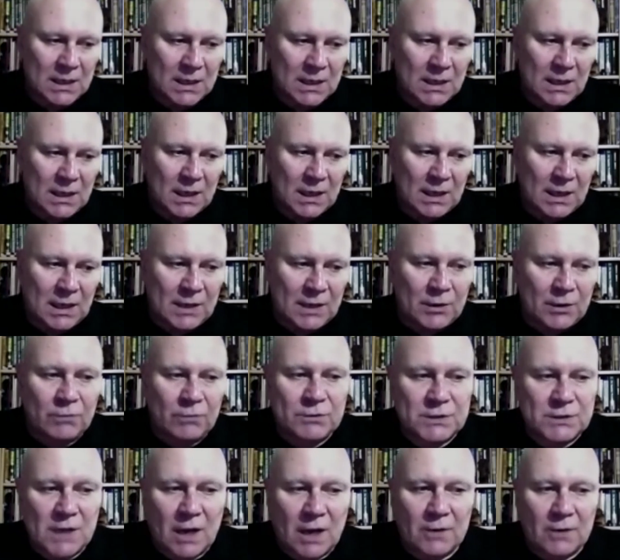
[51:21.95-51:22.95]
And
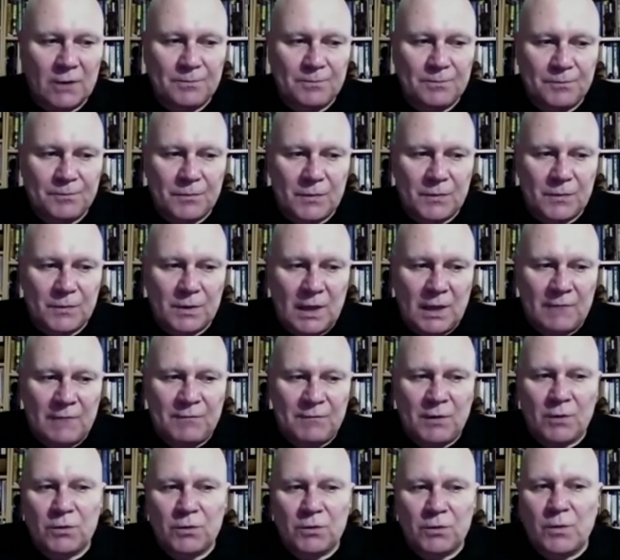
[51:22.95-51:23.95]
also, if
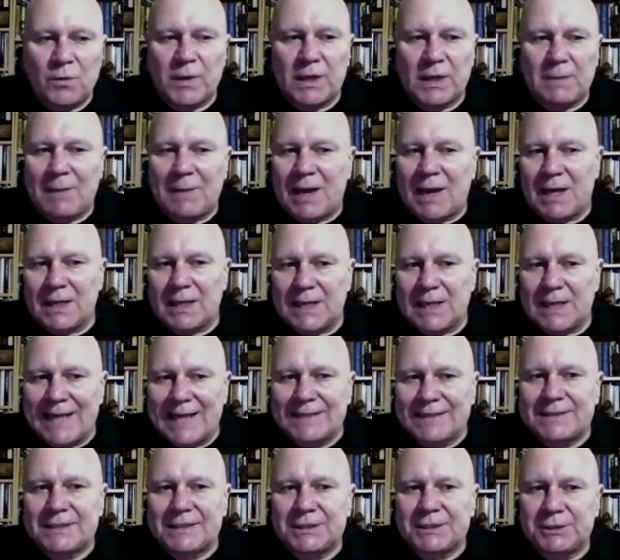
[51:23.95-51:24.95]
you're talking about
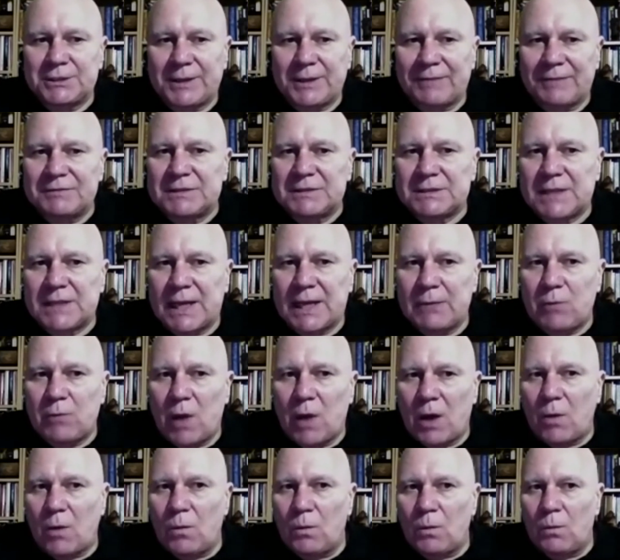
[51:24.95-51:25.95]
Atlantis, you have to say,
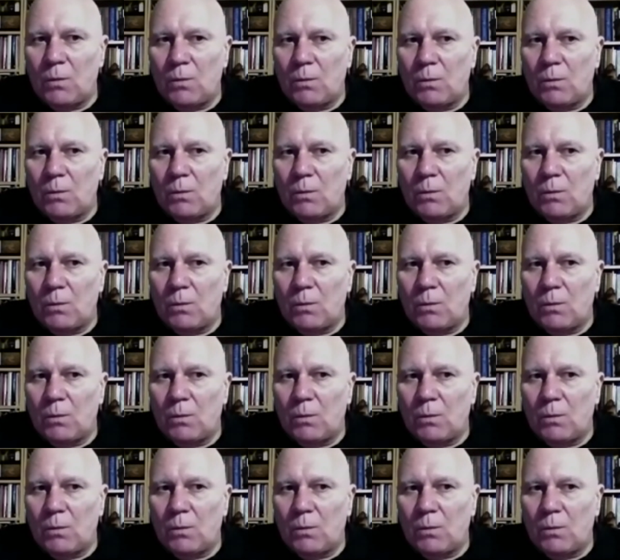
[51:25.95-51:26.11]
well,